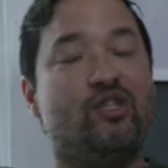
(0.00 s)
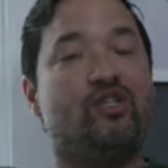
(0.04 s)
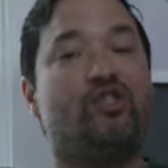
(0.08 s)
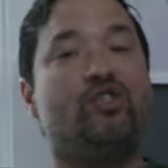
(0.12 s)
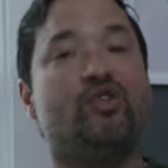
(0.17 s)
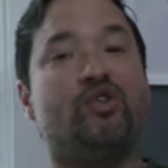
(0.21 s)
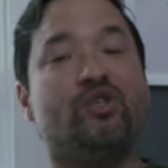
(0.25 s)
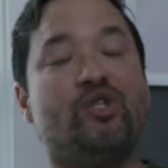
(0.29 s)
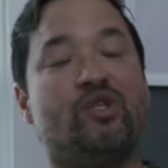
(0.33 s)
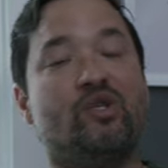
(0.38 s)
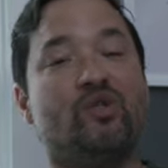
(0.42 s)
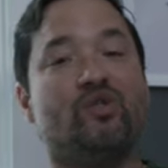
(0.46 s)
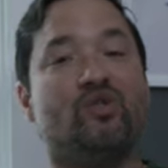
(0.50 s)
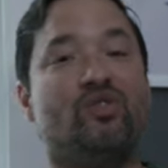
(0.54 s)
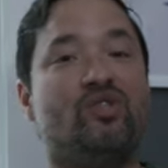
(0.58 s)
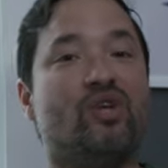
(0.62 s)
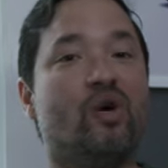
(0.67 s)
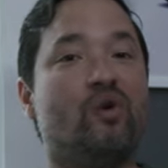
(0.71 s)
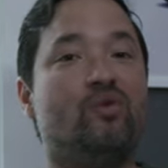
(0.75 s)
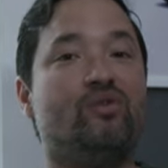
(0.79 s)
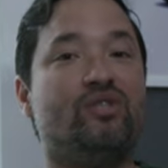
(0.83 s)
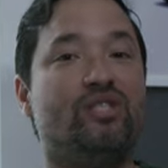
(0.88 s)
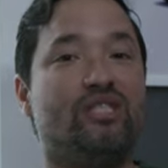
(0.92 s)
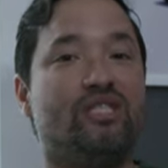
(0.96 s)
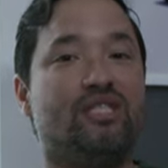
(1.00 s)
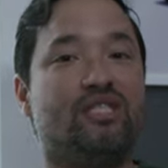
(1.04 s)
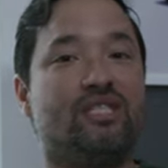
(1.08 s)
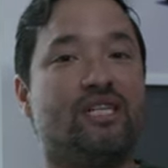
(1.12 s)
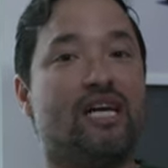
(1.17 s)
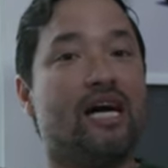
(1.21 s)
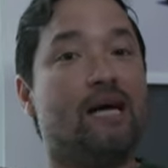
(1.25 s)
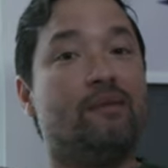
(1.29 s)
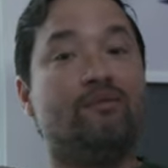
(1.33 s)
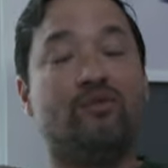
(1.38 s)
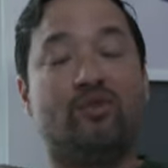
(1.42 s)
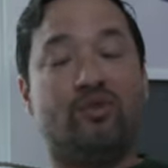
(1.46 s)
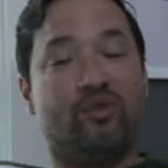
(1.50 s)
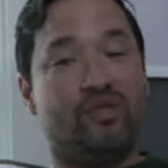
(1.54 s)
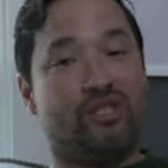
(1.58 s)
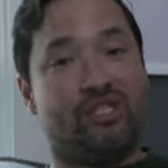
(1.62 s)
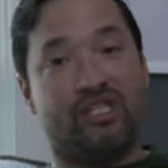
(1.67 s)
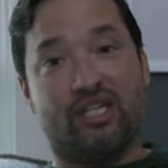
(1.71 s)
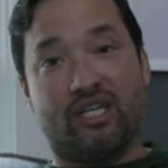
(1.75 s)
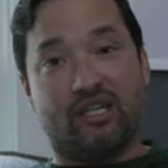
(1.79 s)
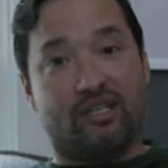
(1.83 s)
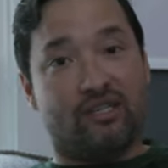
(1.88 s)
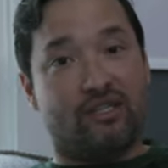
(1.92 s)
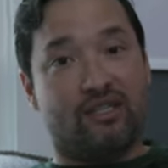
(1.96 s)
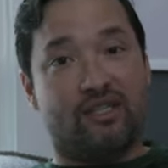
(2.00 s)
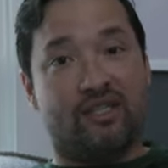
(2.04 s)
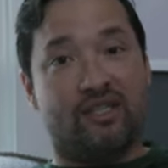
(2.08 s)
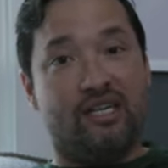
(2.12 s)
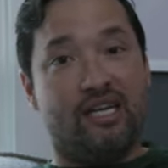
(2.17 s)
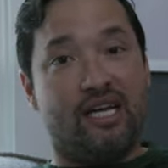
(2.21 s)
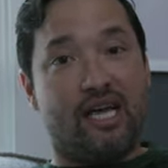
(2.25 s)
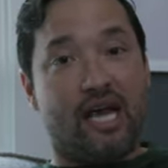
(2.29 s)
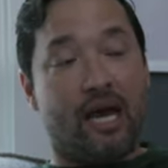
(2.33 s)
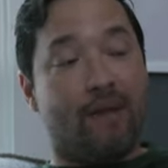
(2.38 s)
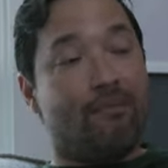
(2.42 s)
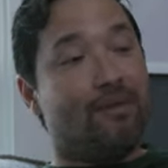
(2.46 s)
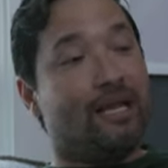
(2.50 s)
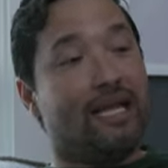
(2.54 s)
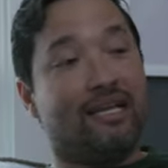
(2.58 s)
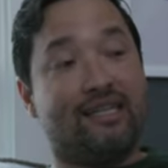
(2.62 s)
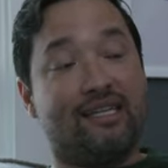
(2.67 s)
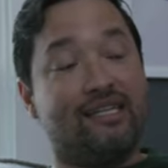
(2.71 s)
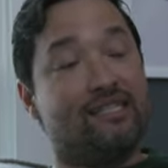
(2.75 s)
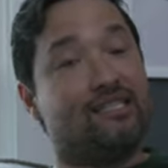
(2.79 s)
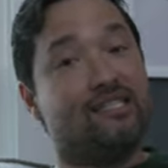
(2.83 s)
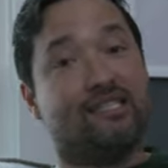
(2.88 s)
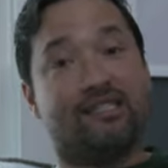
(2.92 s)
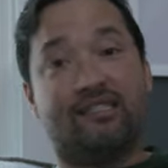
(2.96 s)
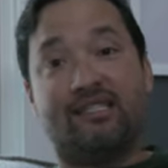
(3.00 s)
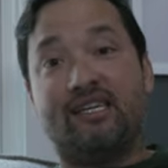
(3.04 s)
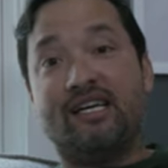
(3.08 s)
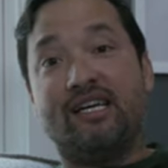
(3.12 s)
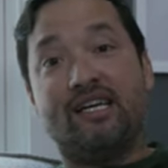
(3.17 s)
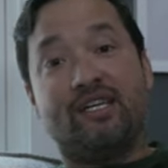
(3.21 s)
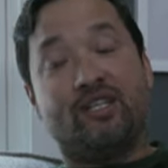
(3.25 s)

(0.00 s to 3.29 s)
studios don't just come to each other and be like, listen,